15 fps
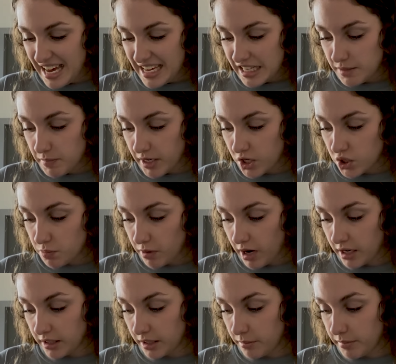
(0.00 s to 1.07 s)
spinach,
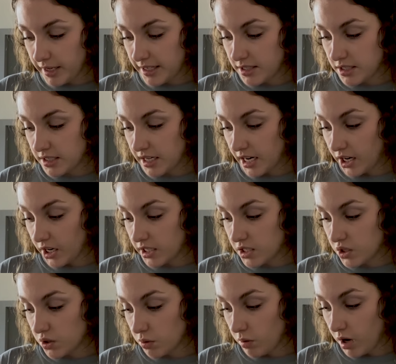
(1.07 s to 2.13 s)
broccoli, beets,
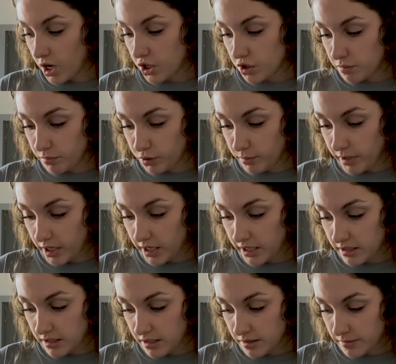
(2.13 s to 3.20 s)
carrots, squash,
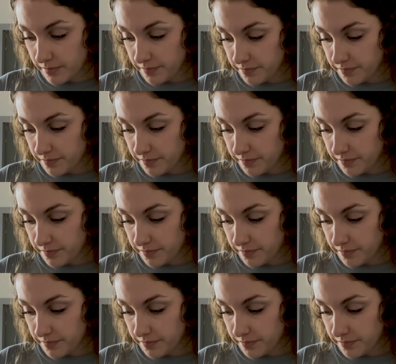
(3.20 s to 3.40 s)
blueberries.